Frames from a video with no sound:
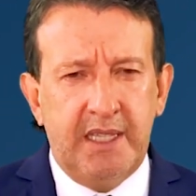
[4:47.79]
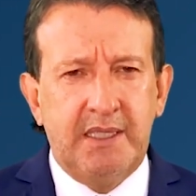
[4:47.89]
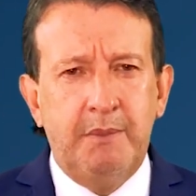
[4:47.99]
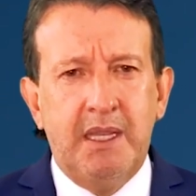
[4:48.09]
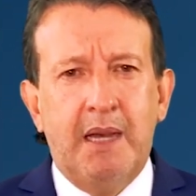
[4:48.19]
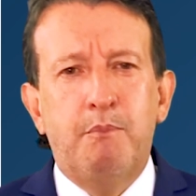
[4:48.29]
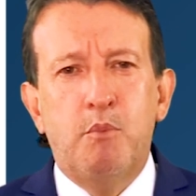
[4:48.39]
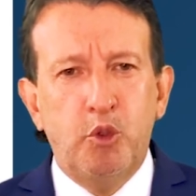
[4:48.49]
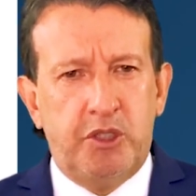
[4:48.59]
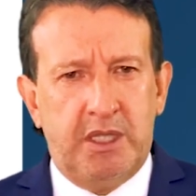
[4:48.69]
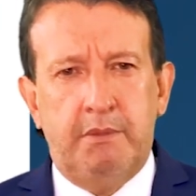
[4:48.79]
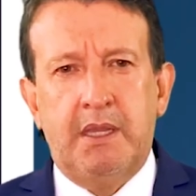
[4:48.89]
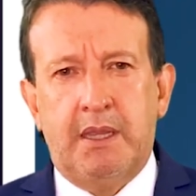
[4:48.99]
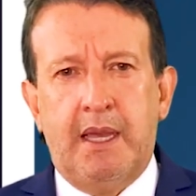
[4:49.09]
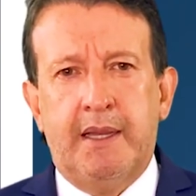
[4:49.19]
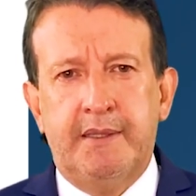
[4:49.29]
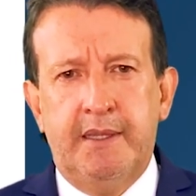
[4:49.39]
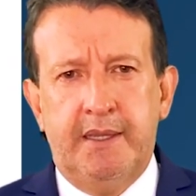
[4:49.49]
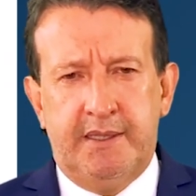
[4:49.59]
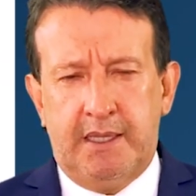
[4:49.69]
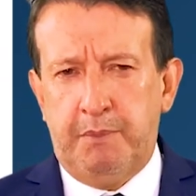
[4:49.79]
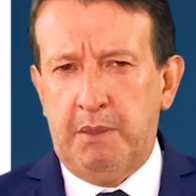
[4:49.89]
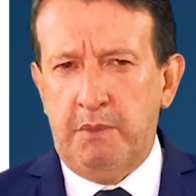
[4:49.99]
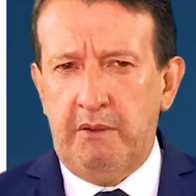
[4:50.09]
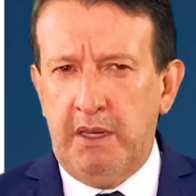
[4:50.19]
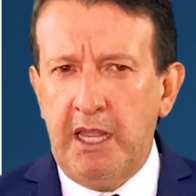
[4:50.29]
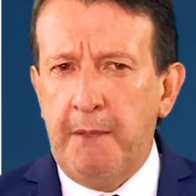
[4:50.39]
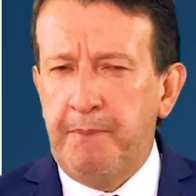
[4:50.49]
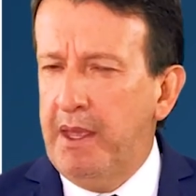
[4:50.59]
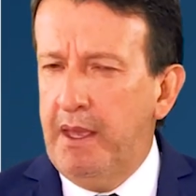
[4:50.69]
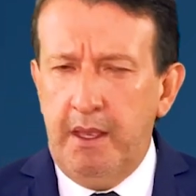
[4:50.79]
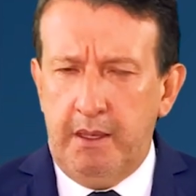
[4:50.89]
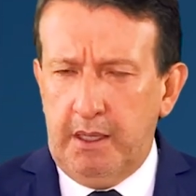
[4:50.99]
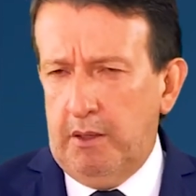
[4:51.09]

and it went back because in the history of contact lenses,